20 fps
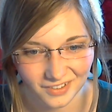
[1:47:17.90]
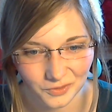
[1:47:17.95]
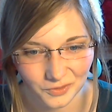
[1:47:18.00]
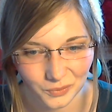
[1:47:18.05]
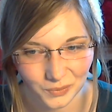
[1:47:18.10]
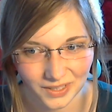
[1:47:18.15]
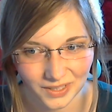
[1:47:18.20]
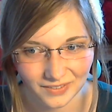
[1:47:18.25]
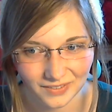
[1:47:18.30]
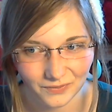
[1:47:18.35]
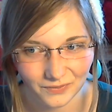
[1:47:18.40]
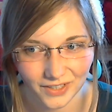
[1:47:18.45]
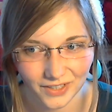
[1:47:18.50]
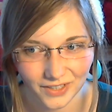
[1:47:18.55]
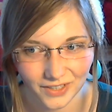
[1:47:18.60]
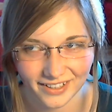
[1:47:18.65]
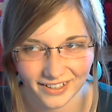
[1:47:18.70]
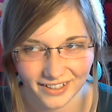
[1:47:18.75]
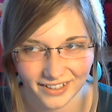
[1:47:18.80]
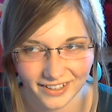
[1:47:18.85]

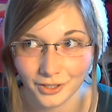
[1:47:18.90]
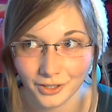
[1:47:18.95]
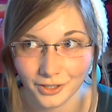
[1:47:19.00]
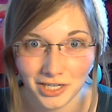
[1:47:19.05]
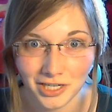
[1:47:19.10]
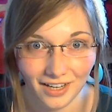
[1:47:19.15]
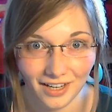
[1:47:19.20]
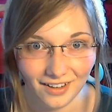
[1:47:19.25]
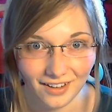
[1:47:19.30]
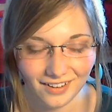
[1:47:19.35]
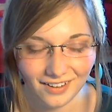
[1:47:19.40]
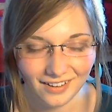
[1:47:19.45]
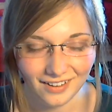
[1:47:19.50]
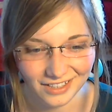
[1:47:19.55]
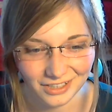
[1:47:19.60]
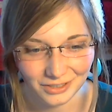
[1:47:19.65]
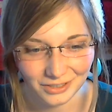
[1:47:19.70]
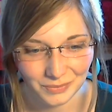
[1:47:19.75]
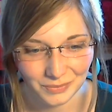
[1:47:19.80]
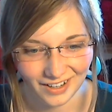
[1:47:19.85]
very unique
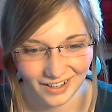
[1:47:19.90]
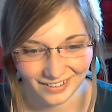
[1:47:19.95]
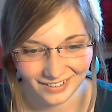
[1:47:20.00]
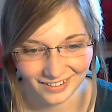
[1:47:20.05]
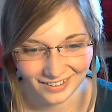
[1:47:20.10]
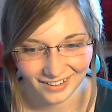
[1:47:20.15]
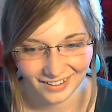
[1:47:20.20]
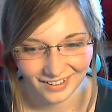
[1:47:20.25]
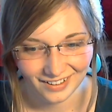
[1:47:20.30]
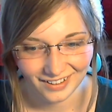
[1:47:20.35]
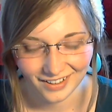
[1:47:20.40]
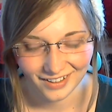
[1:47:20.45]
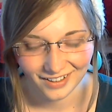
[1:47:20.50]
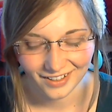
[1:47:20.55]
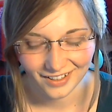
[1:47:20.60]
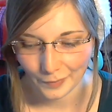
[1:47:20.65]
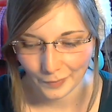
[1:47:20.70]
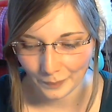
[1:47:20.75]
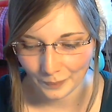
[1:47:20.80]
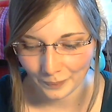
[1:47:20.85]
as well.
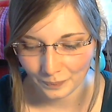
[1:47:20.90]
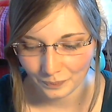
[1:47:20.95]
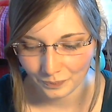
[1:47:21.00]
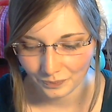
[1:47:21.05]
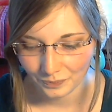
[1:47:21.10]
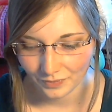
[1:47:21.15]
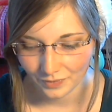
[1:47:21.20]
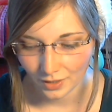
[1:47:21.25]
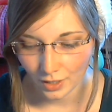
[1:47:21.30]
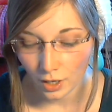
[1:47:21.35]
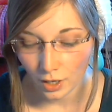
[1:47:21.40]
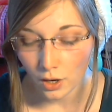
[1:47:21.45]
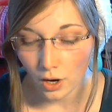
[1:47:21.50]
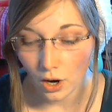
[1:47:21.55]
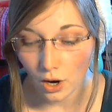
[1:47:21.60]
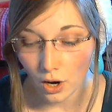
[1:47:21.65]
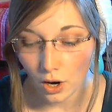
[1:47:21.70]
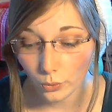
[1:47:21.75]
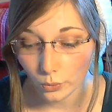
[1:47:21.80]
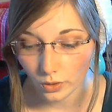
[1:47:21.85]
And
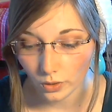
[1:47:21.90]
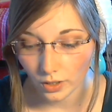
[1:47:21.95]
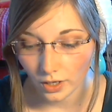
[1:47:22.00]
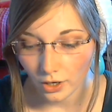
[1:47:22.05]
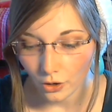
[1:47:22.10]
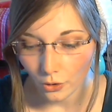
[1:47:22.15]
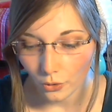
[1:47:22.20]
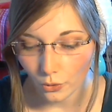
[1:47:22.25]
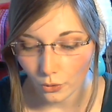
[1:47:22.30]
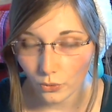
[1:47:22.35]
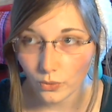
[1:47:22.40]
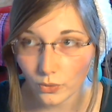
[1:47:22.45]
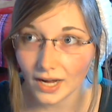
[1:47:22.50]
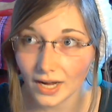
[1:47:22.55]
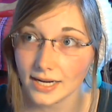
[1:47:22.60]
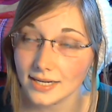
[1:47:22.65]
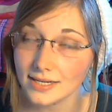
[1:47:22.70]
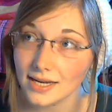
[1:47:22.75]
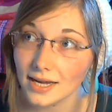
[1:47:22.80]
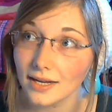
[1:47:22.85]

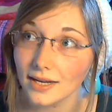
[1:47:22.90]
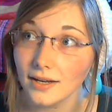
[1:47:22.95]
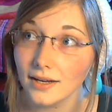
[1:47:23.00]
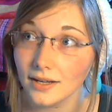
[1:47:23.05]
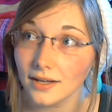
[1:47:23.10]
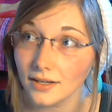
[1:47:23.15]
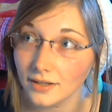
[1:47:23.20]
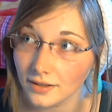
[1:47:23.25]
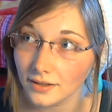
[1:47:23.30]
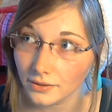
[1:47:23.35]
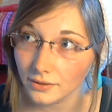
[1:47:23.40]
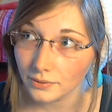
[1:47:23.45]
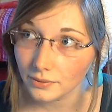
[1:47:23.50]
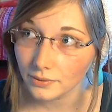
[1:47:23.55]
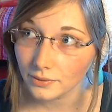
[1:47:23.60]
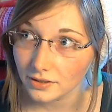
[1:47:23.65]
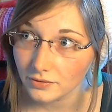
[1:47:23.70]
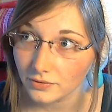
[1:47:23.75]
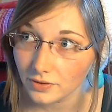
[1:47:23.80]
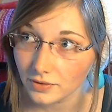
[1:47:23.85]
what's
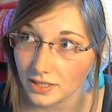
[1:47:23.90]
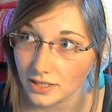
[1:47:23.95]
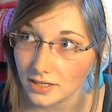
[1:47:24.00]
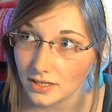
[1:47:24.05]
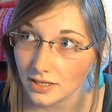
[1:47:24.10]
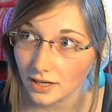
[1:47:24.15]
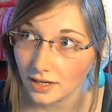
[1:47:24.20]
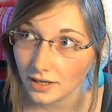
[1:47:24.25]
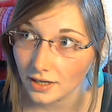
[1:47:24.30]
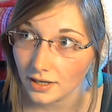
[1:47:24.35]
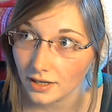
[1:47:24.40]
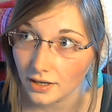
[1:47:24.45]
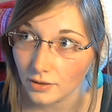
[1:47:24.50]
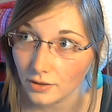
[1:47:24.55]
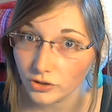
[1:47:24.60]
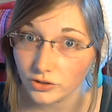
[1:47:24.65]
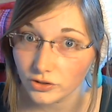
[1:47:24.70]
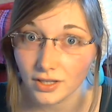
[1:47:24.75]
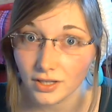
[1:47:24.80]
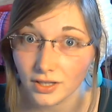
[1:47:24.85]
his face?
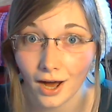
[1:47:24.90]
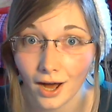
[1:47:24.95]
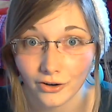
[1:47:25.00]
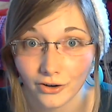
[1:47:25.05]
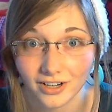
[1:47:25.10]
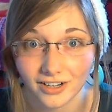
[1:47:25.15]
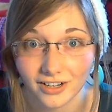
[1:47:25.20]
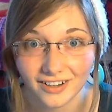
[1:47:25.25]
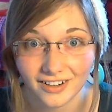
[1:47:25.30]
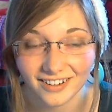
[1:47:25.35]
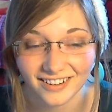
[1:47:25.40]
Russell Howard.